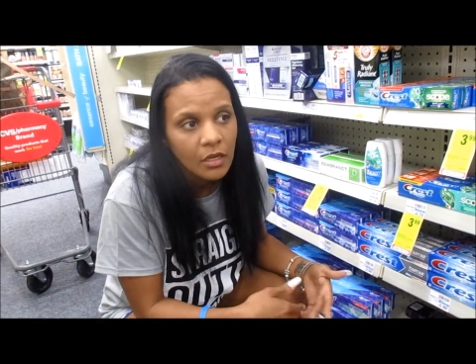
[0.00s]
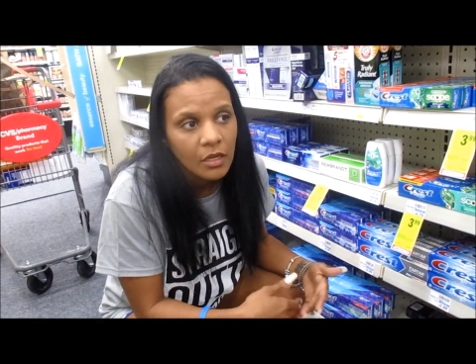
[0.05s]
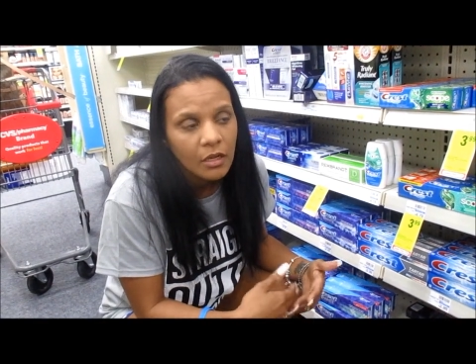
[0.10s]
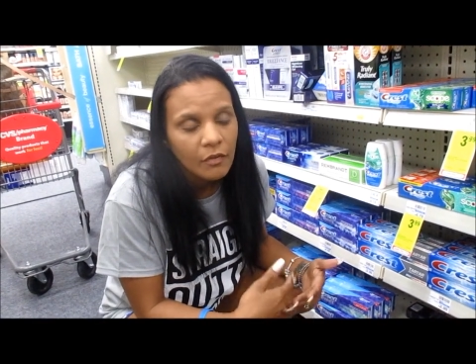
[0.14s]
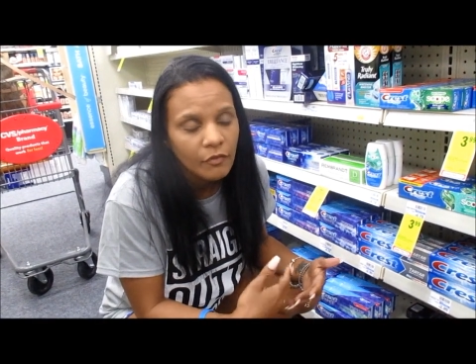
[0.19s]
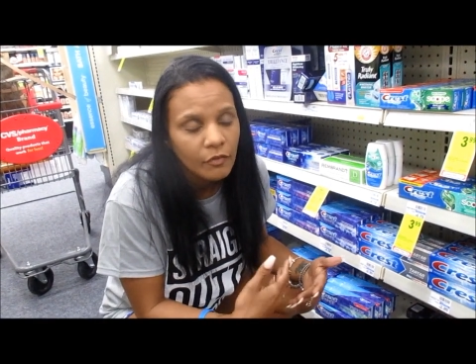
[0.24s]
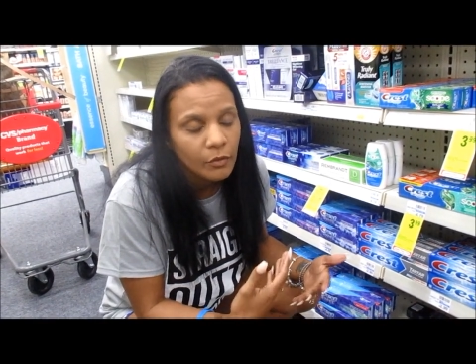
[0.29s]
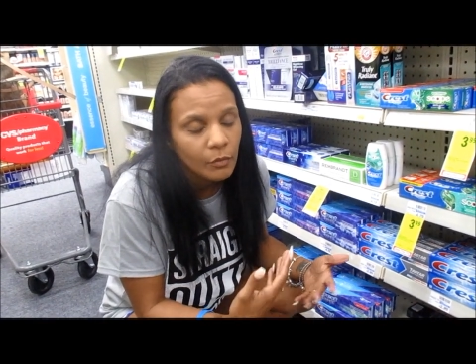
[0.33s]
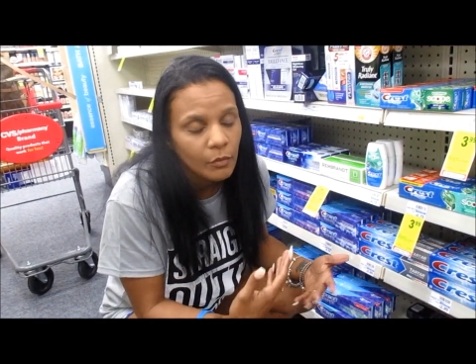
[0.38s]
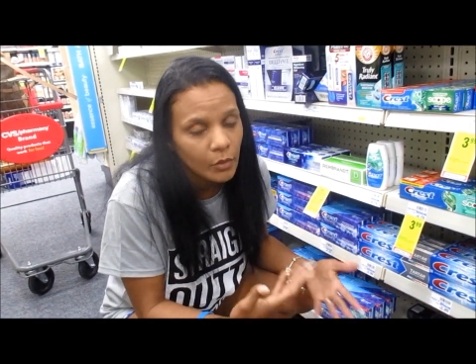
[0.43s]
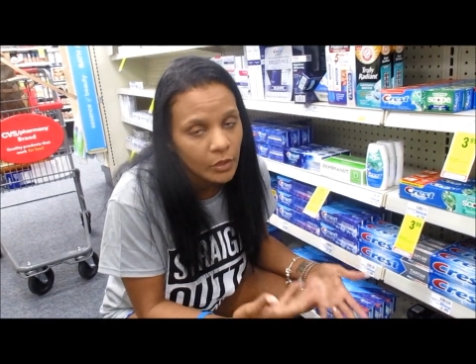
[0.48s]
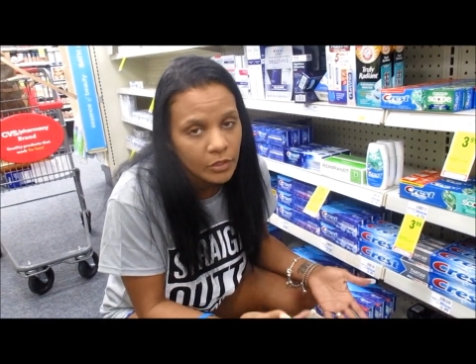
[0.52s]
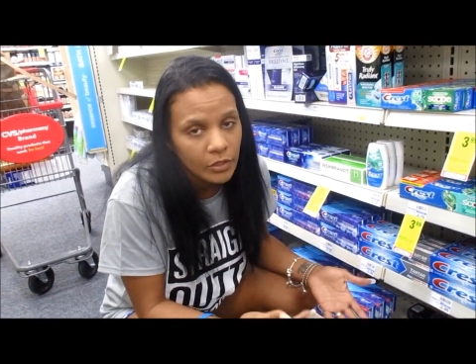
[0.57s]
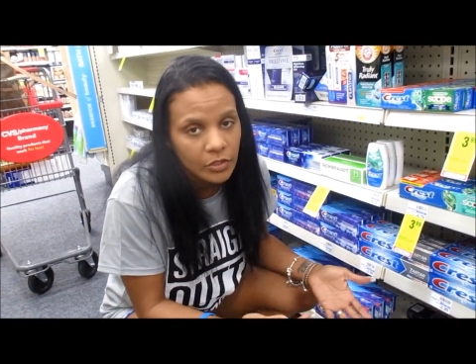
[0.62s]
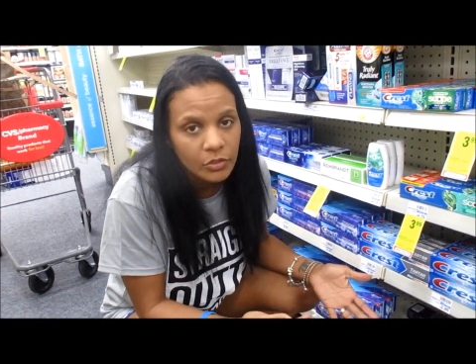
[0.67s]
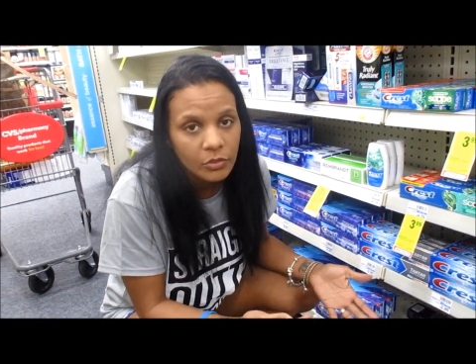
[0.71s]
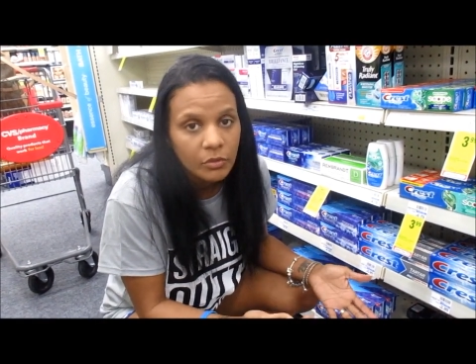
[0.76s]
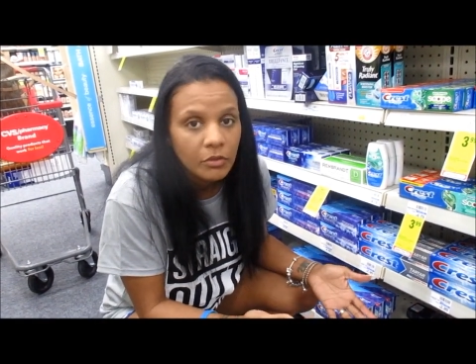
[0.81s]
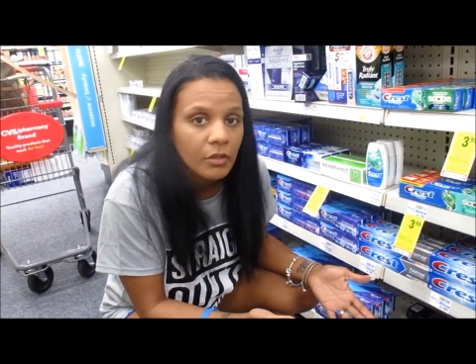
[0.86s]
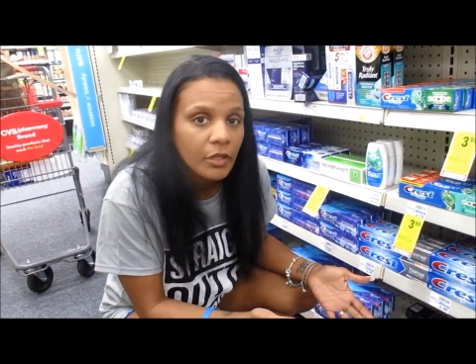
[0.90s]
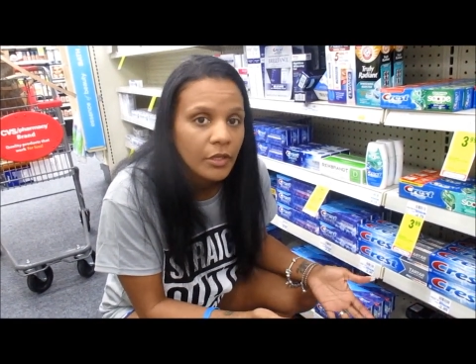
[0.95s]
If you want to
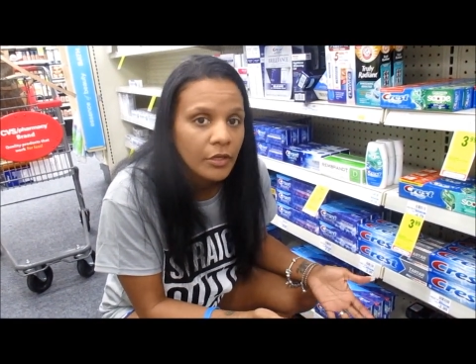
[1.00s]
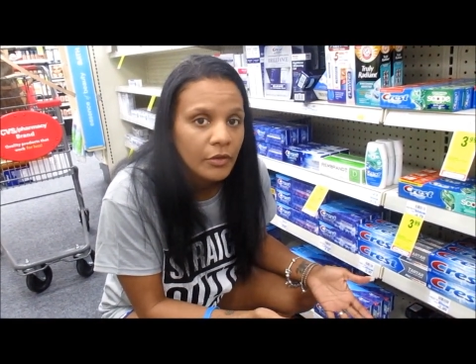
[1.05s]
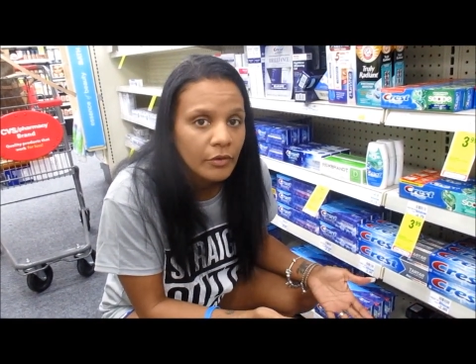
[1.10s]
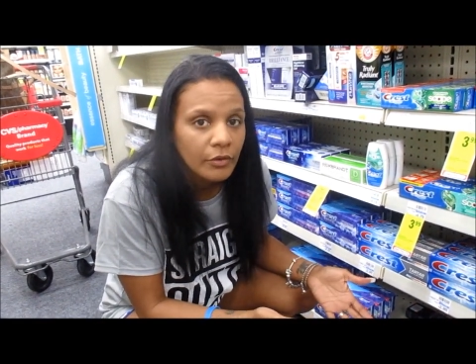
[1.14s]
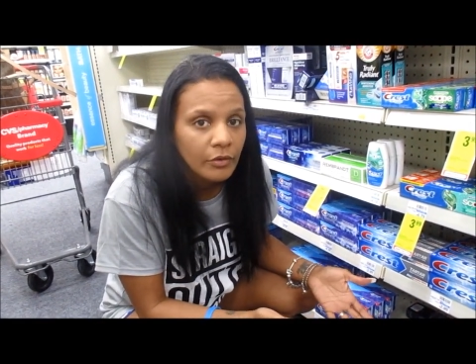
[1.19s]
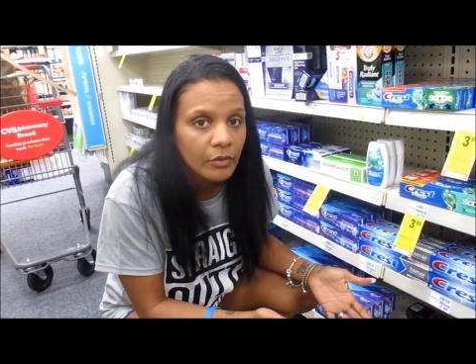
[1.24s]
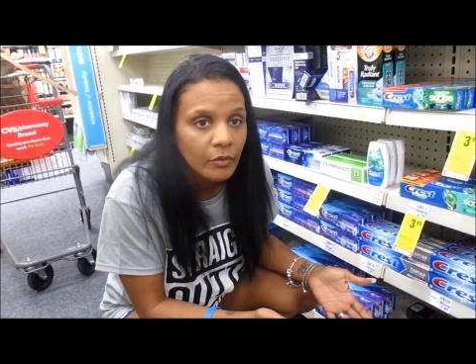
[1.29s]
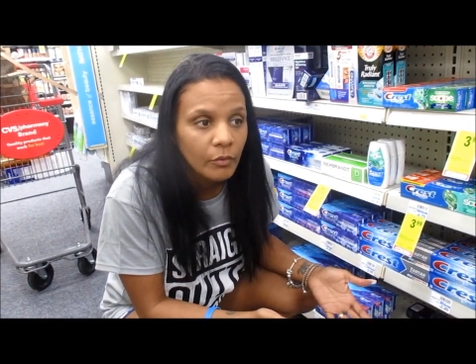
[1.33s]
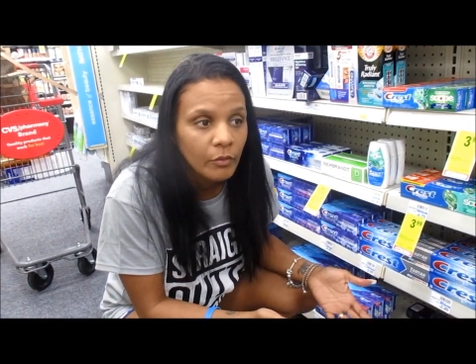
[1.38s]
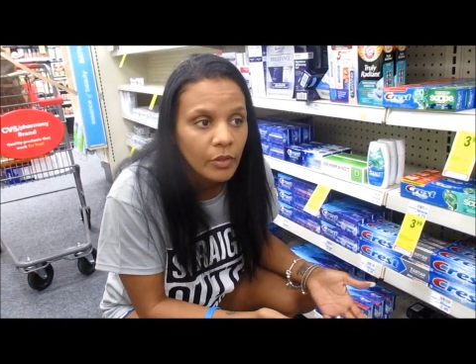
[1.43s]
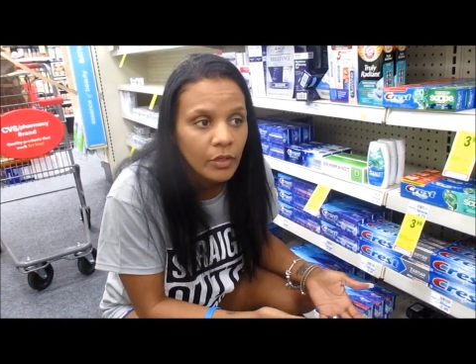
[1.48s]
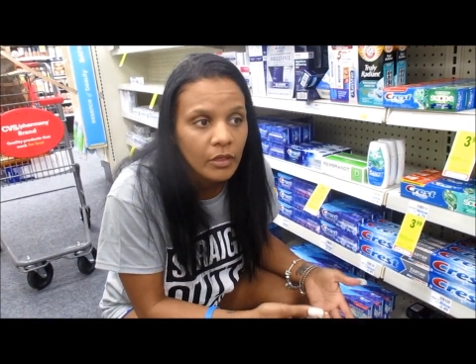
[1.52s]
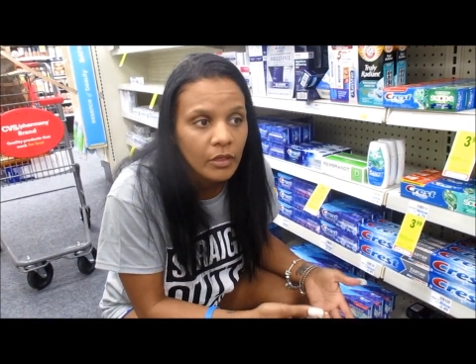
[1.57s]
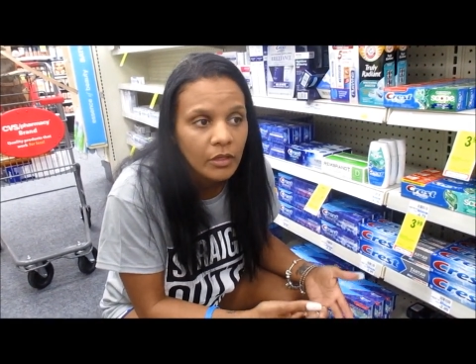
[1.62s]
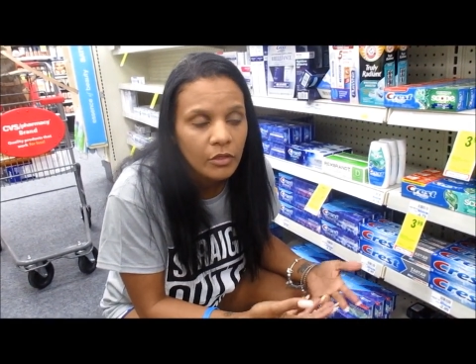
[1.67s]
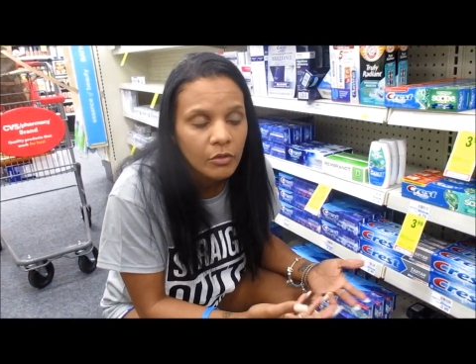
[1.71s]
do it later in the week,